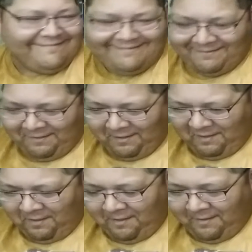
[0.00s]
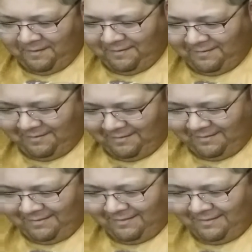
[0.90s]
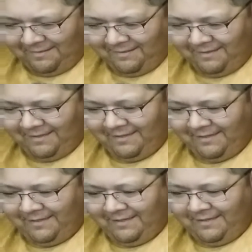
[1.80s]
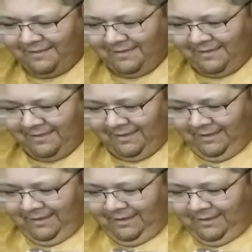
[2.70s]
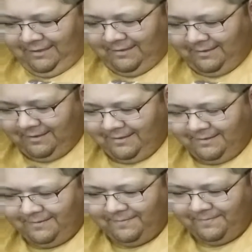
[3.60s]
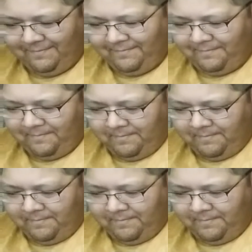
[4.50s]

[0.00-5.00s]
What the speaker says: This person isn't speaking.